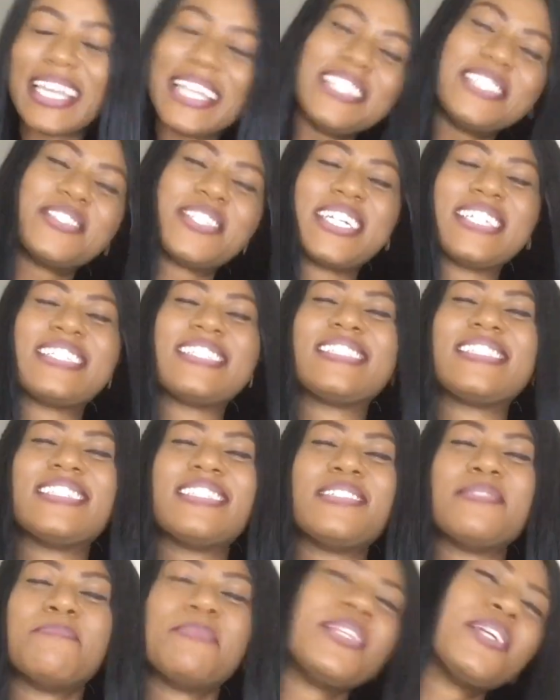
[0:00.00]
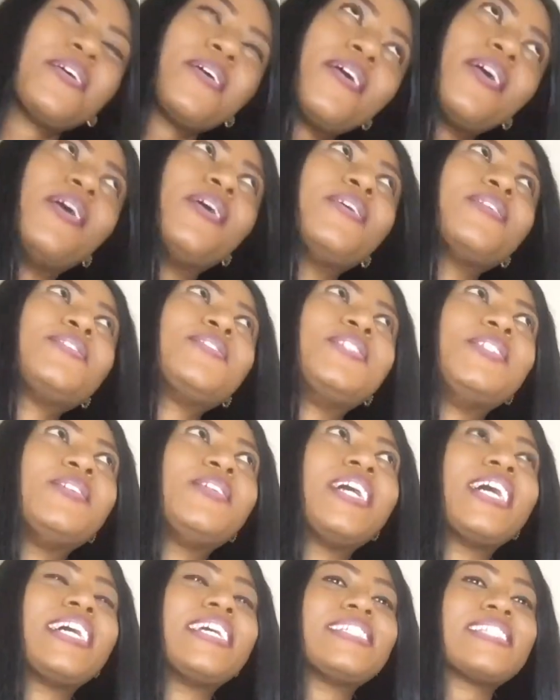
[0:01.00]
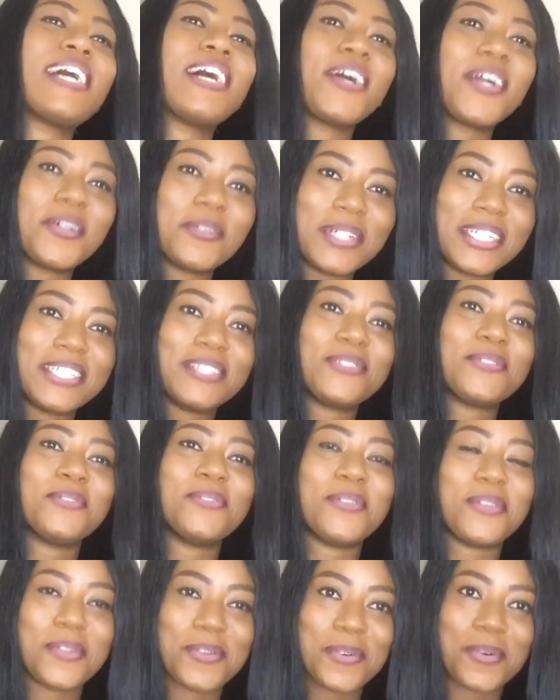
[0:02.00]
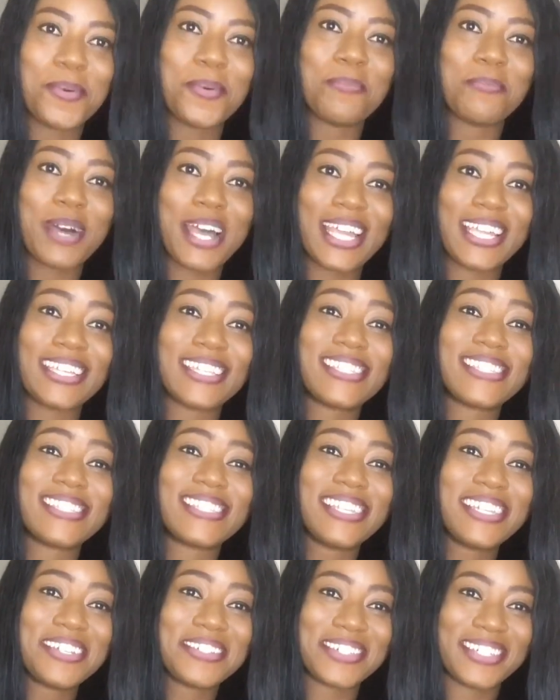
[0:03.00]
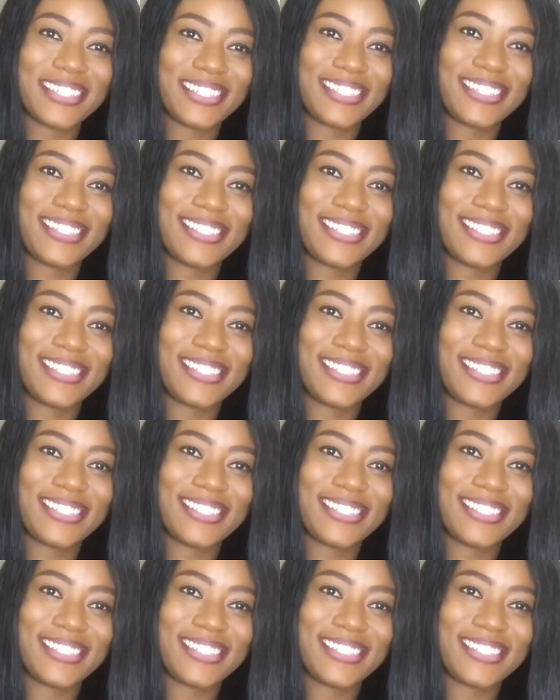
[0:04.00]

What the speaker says: interesting because you guys are going to know my secret.